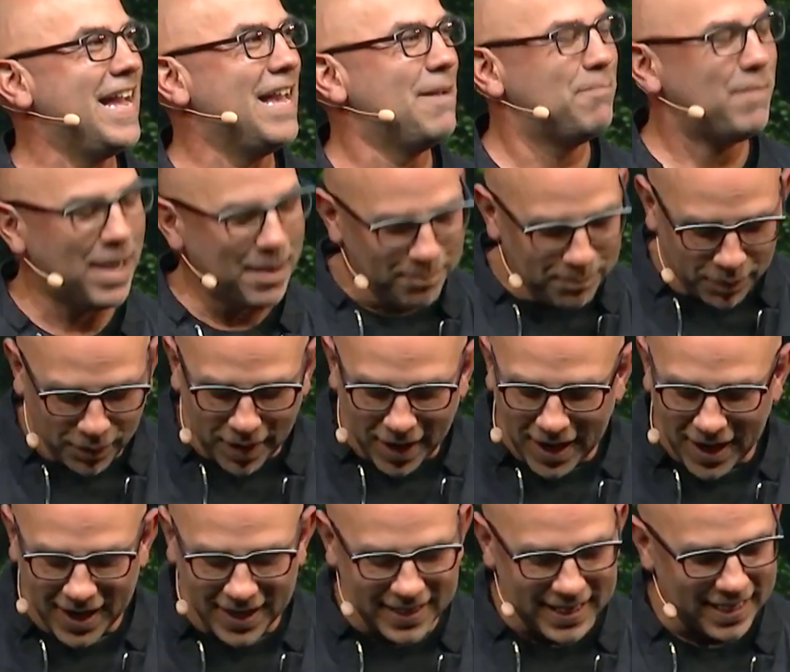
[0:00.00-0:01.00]
And my
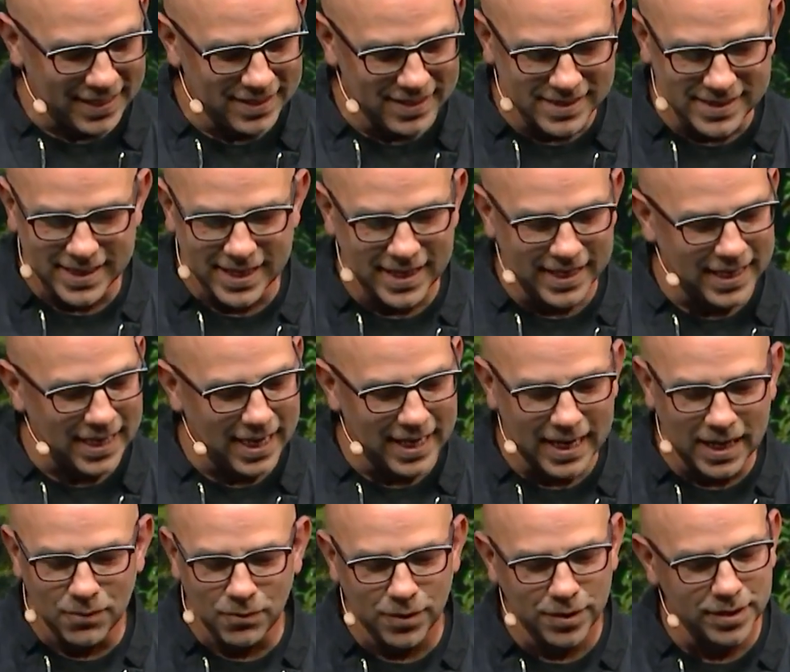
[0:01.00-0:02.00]
pride had to say,
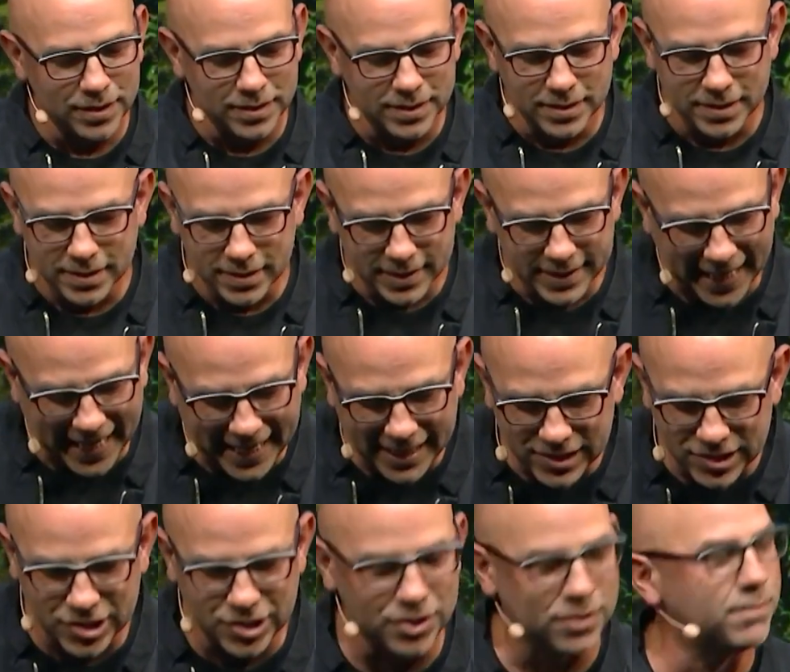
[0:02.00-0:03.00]
God, I want to
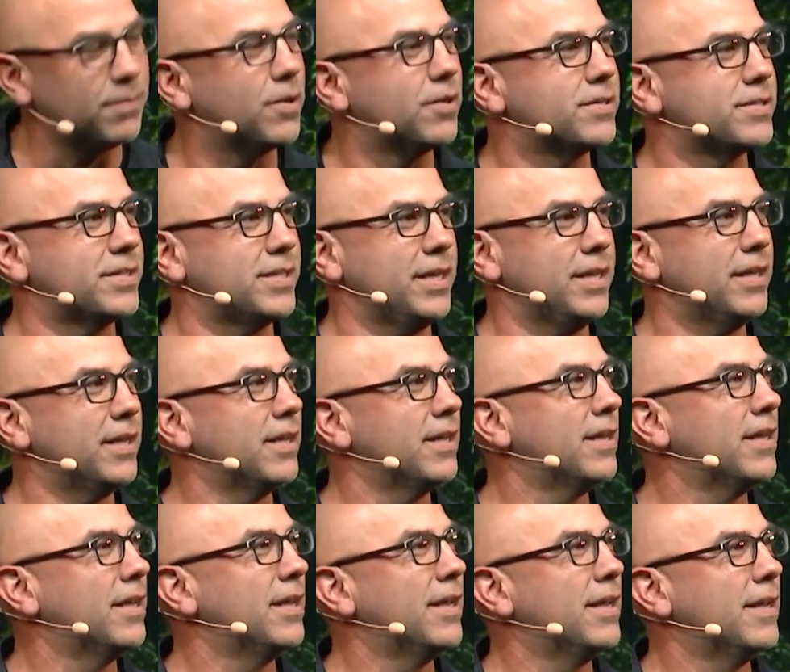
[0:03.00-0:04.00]
taste your mercy,
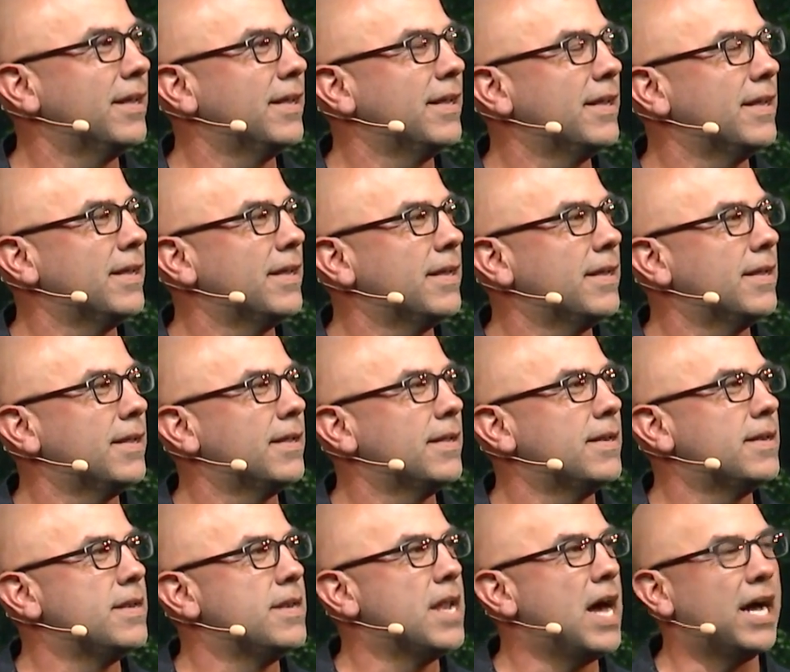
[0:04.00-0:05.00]

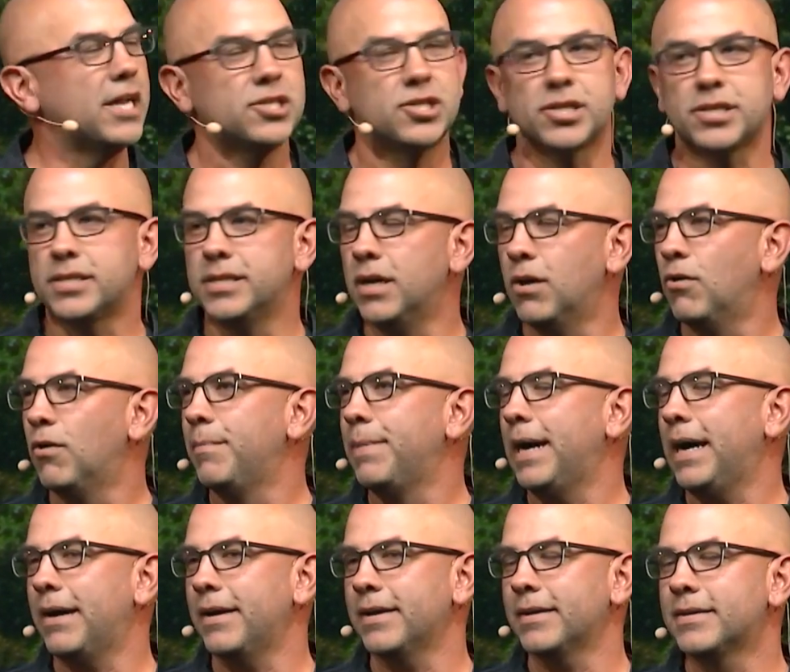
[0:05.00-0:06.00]
not just know
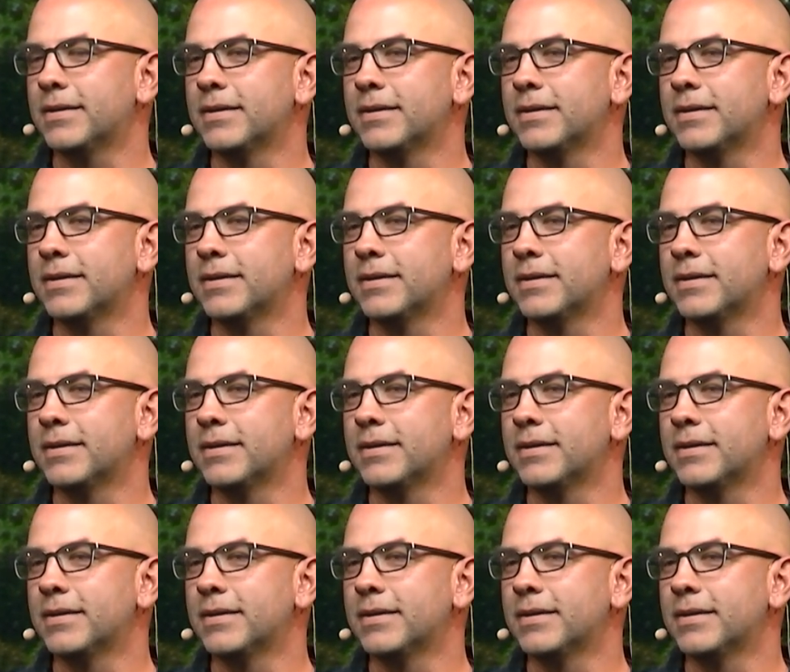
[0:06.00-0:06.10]
about it.